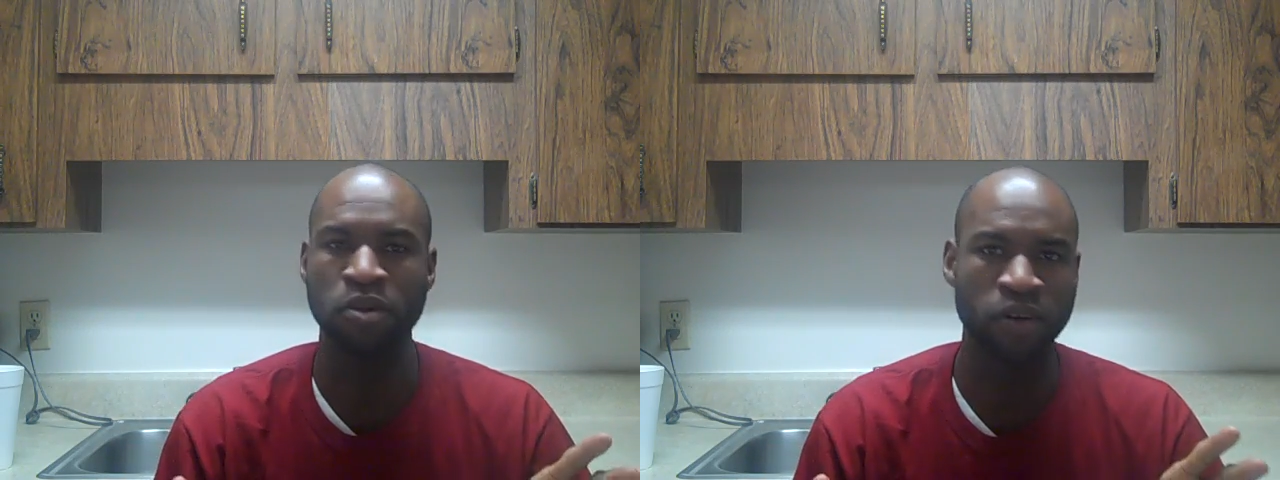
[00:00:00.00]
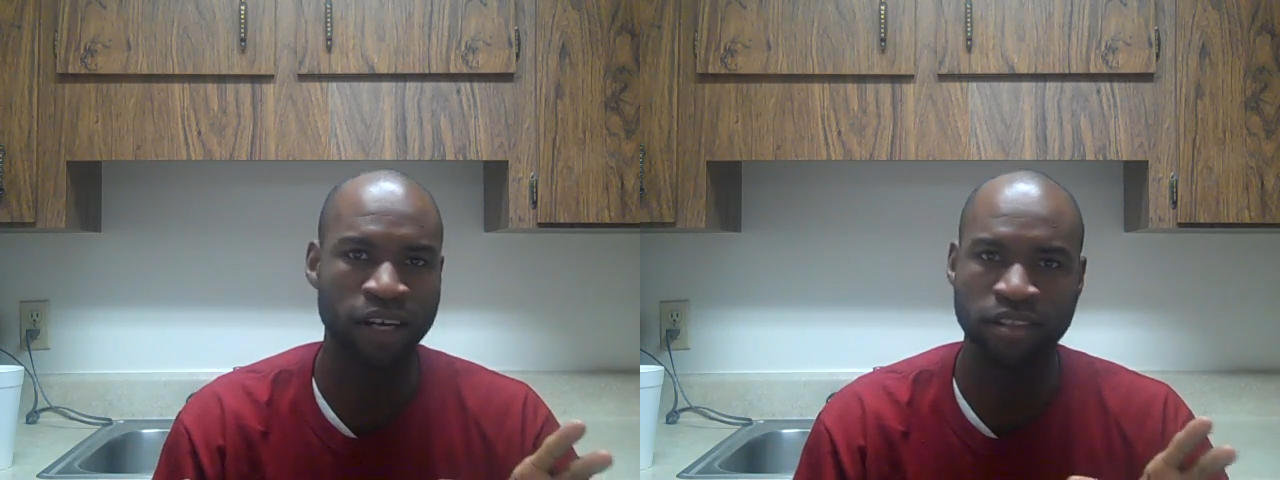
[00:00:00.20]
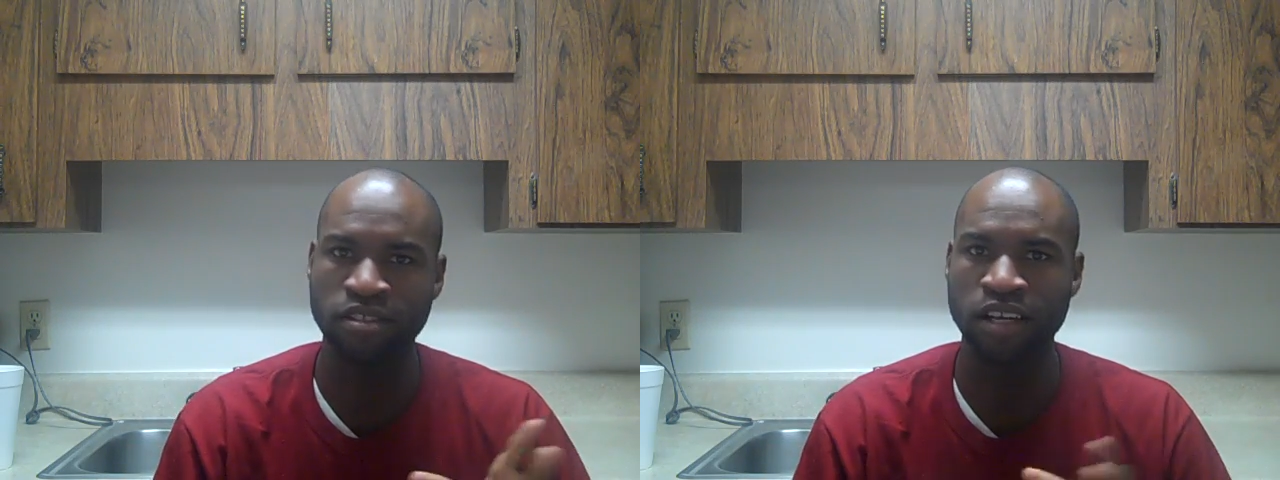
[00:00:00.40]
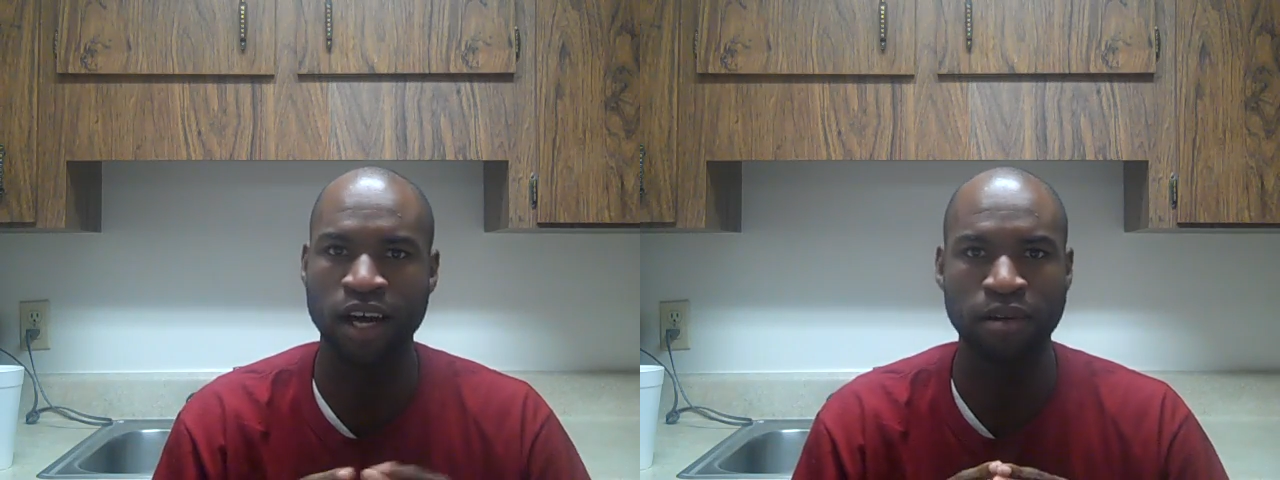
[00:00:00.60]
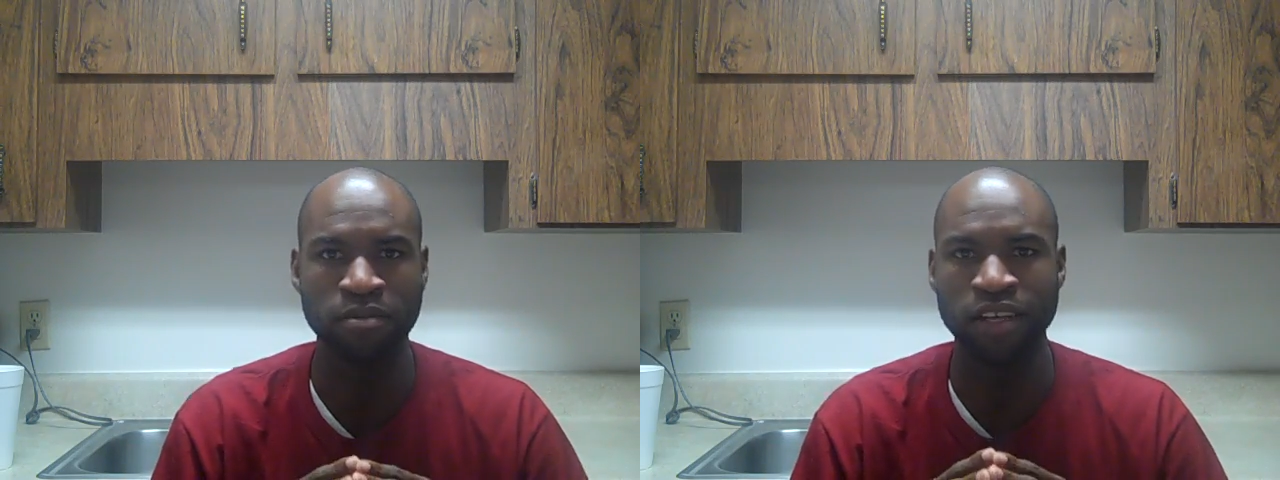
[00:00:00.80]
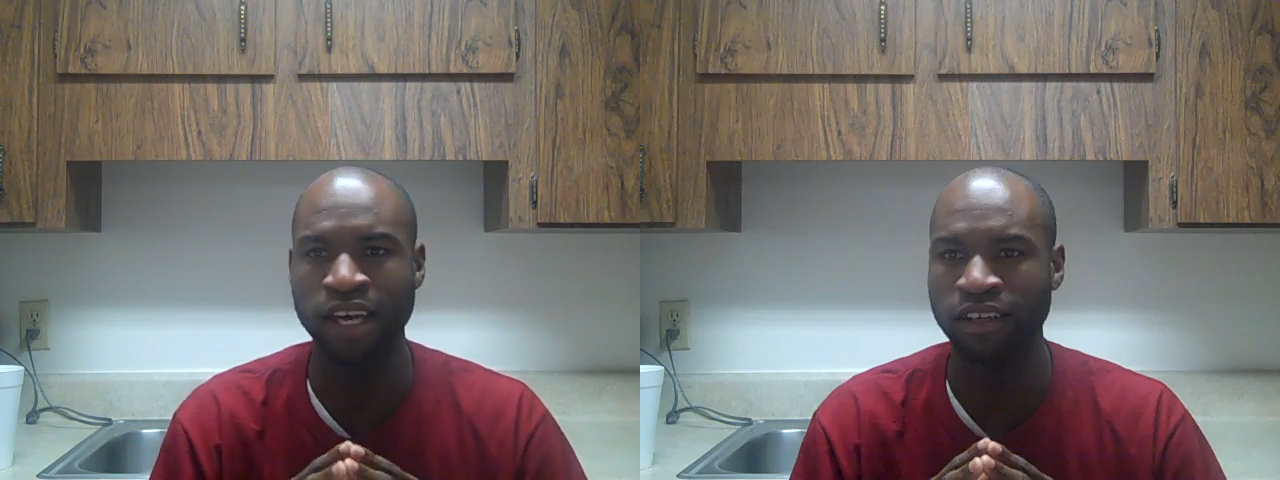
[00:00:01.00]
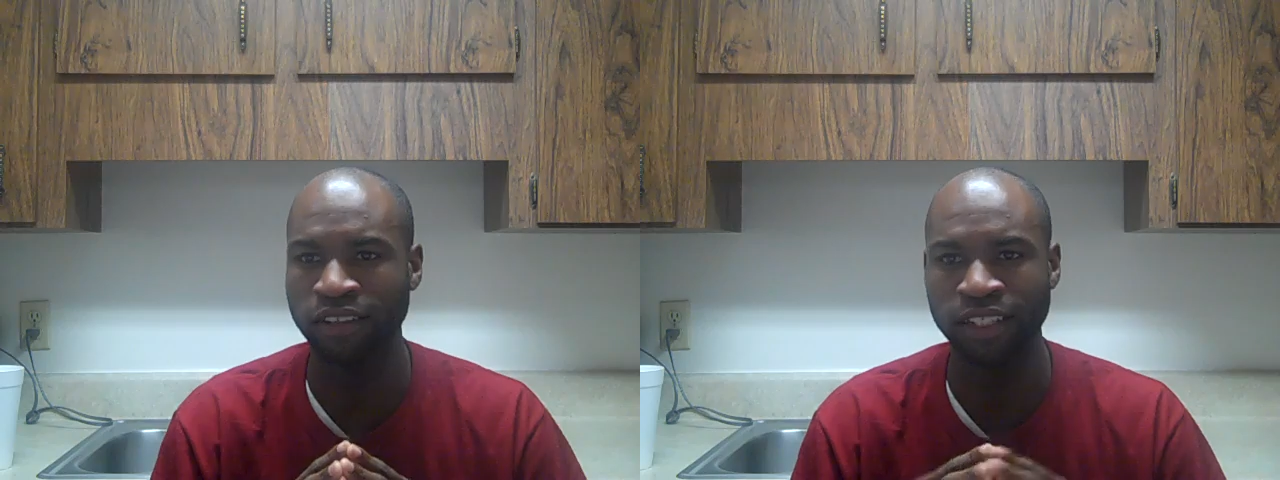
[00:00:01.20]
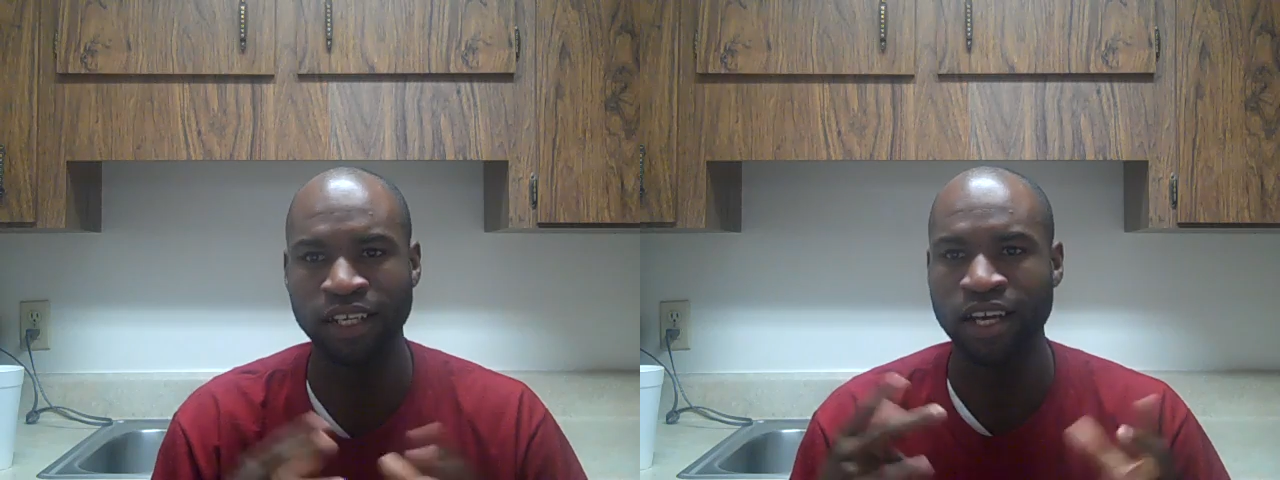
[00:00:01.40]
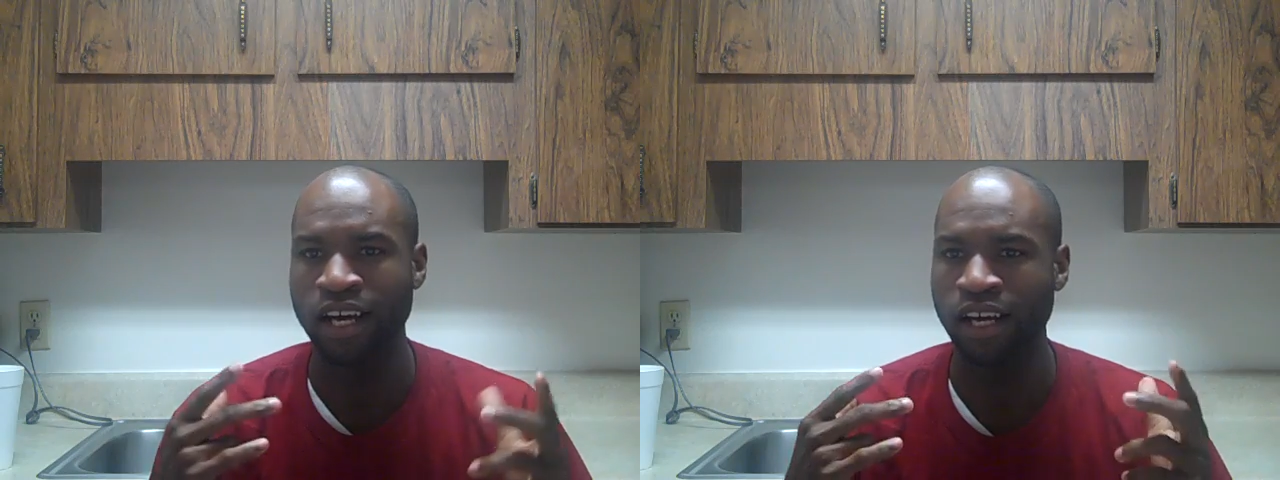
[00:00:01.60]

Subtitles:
the motor hand's job to handle it.